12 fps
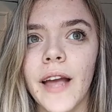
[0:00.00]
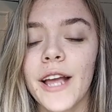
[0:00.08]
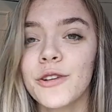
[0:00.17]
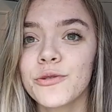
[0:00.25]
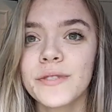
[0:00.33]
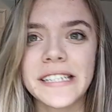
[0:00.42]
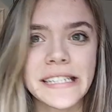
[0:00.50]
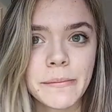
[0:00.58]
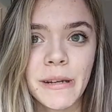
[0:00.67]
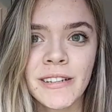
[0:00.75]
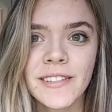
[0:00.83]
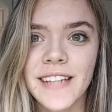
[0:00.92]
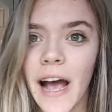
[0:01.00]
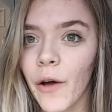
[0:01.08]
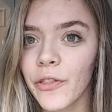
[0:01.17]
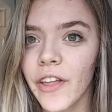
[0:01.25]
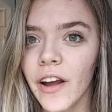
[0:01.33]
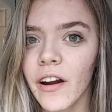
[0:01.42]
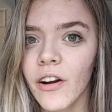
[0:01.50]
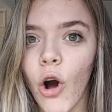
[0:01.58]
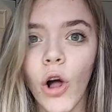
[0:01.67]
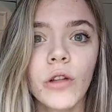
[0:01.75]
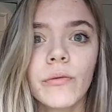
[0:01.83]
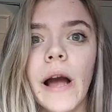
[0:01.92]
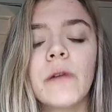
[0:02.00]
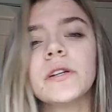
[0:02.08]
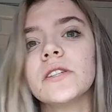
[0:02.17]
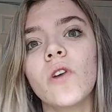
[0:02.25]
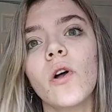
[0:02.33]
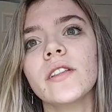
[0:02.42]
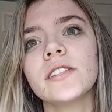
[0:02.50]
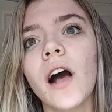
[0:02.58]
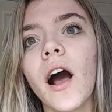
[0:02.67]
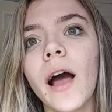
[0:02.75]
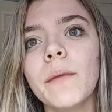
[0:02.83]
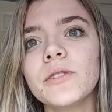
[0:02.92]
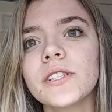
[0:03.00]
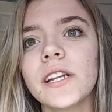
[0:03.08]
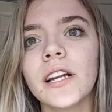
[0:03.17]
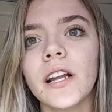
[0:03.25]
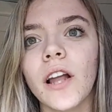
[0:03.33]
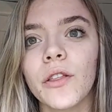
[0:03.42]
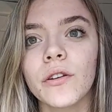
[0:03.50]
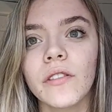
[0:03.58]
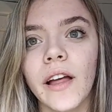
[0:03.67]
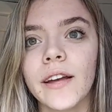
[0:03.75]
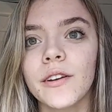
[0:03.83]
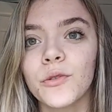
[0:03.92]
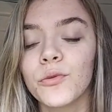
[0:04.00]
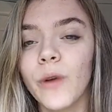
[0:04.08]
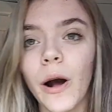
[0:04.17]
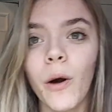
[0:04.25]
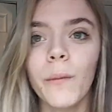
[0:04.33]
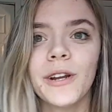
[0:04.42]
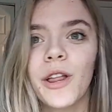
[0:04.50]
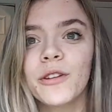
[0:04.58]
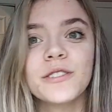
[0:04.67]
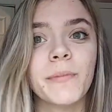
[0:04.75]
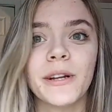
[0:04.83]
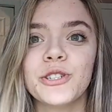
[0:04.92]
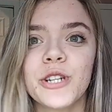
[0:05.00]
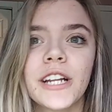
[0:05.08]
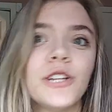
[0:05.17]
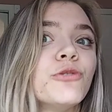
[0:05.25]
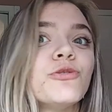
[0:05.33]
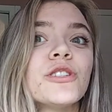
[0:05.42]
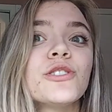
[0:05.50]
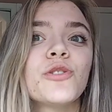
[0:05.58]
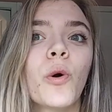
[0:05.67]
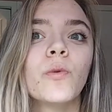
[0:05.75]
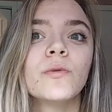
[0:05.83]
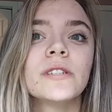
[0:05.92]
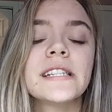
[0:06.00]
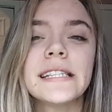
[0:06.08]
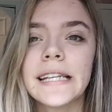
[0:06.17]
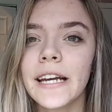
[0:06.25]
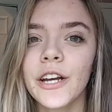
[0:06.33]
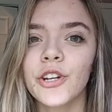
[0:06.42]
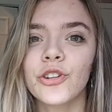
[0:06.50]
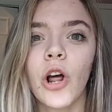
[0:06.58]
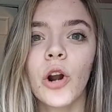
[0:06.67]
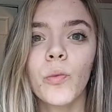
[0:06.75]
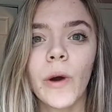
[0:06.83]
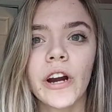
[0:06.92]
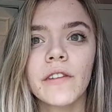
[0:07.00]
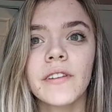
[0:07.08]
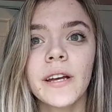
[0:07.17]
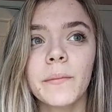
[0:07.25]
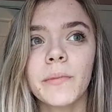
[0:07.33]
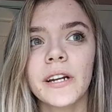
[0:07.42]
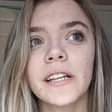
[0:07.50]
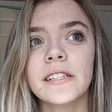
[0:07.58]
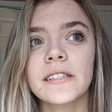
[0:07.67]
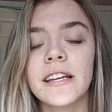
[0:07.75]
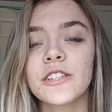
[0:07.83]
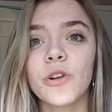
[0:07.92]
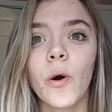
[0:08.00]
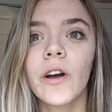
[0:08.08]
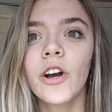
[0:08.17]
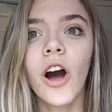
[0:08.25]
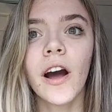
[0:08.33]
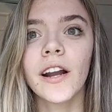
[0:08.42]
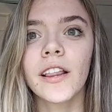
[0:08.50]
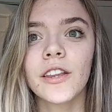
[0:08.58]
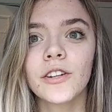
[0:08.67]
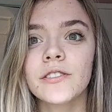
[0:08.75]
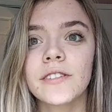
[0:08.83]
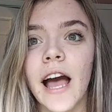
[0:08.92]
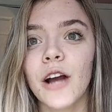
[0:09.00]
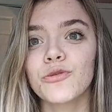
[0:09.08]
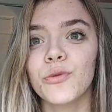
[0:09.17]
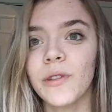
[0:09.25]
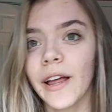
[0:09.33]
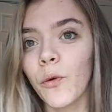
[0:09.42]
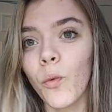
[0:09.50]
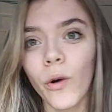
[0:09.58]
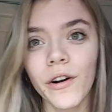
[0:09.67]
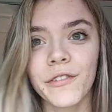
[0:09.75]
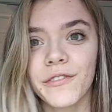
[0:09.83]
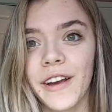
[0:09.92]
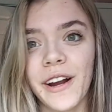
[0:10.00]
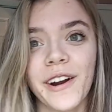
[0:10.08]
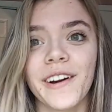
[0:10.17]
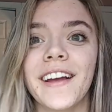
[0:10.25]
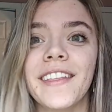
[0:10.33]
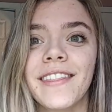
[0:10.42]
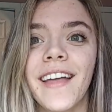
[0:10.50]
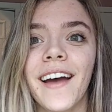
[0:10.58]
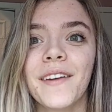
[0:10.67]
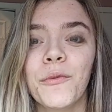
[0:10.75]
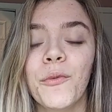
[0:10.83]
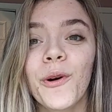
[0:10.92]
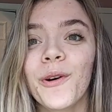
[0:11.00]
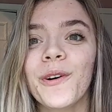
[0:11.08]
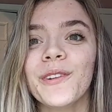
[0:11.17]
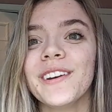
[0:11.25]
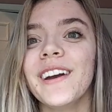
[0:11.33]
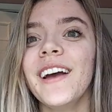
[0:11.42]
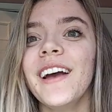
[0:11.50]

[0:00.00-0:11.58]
angels and demons out there all around us all the time, just in another like realm, another dimension, and you just don't see it, you're not aware of it, but it's it's going on, and there's actual like warfare in that world,